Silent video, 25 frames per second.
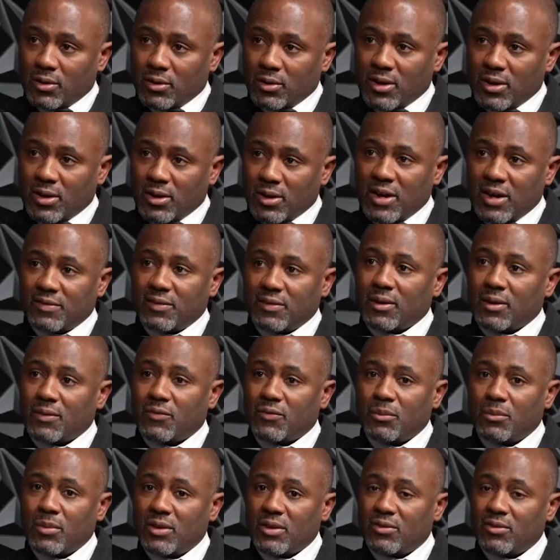utilize that
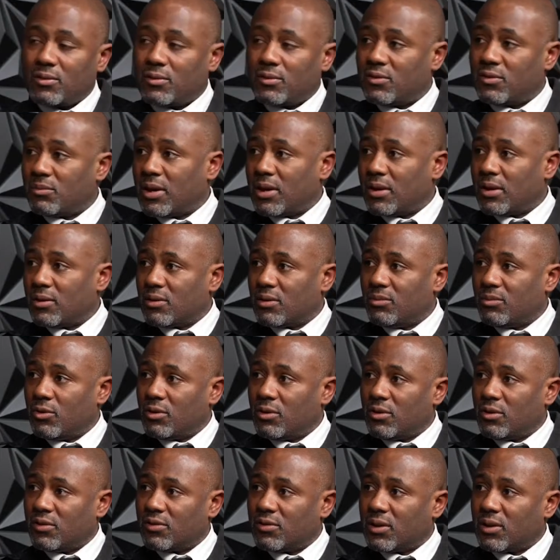information to make your
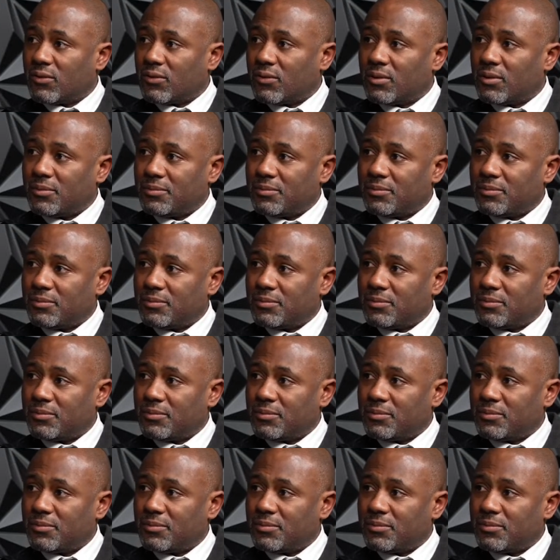community safer.